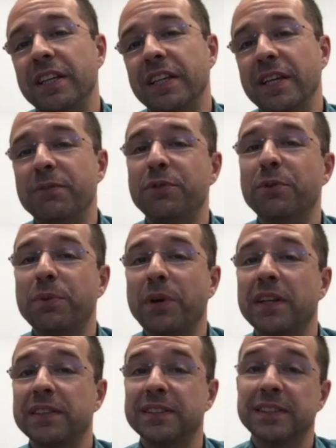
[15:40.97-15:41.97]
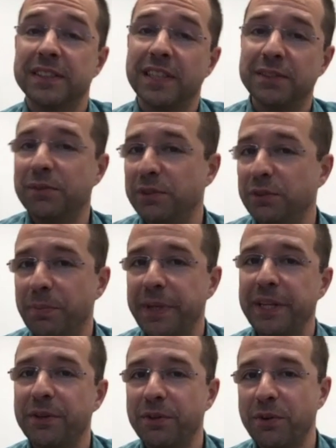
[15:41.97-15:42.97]
if your product is successful and you're
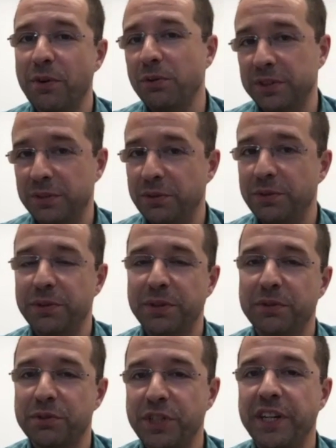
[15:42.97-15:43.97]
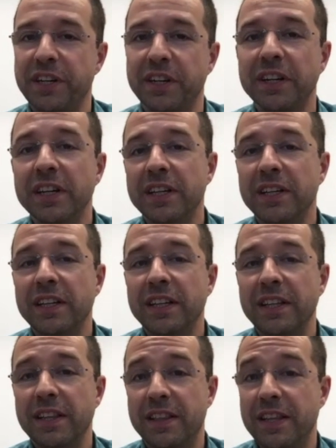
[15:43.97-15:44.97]
meeting your goals and you're doing your share,
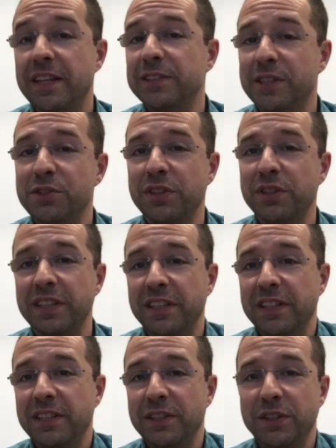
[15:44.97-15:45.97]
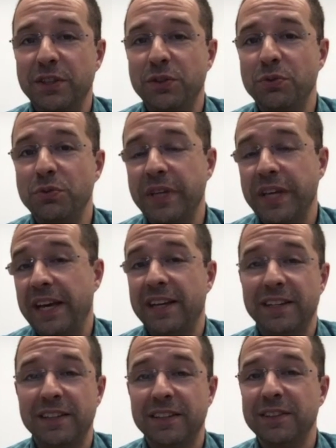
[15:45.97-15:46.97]
then essentially you
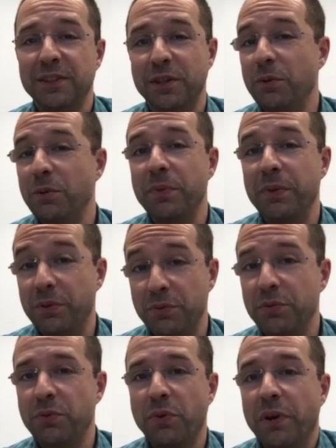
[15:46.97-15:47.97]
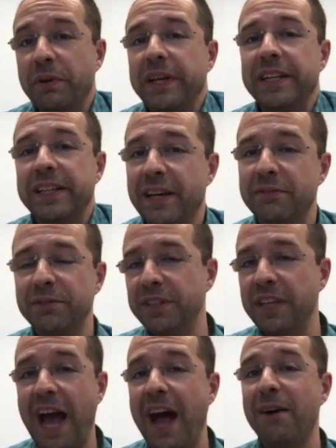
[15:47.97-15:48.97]
can, you are rated every
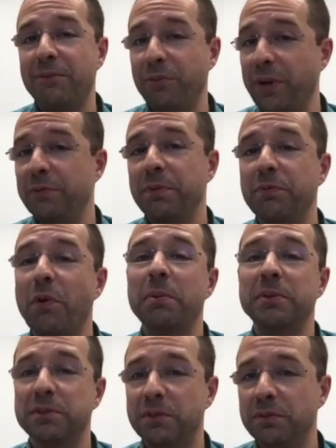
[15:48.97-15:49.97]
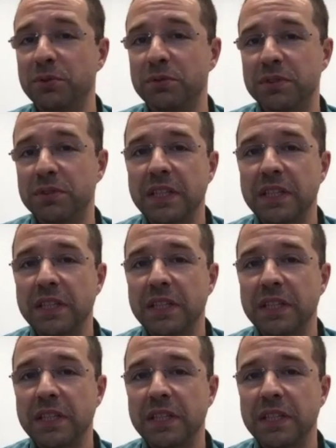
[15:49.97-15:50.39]
half. We have performance reviews.